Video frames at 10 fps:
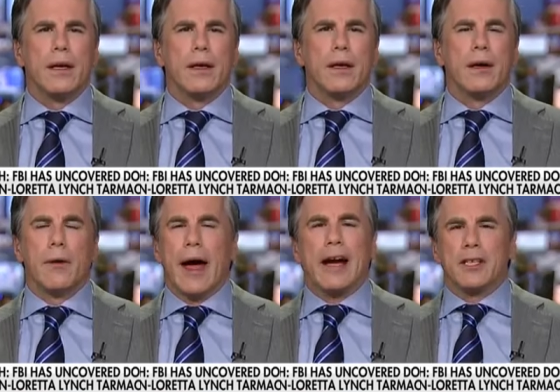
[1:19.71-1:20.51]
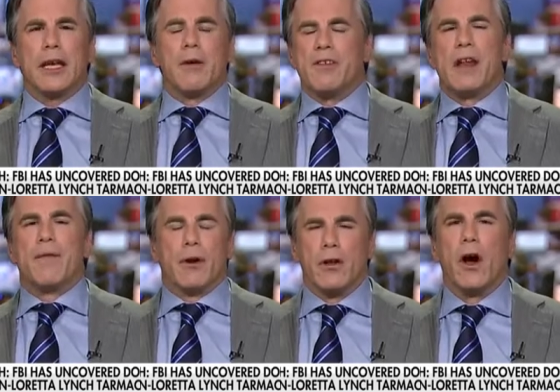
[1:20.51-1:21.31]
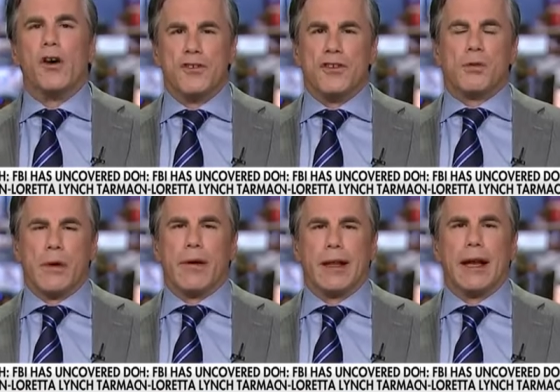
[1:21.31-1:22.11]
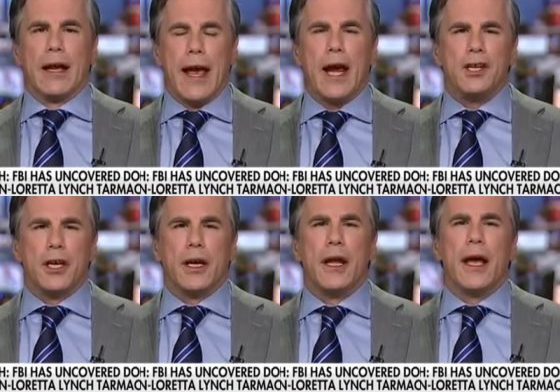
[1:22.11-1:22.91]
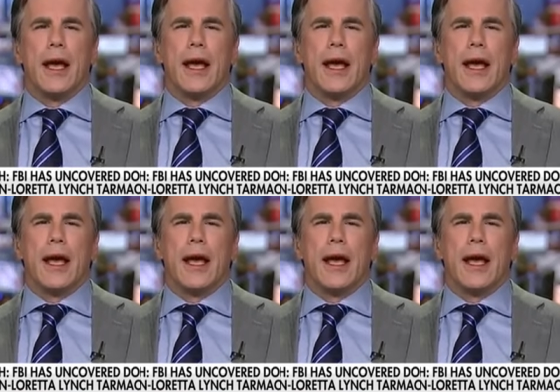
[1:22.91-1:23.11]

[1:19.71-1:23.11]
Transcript: Mm -hmm. Actually, it was never closed since we were in litigation.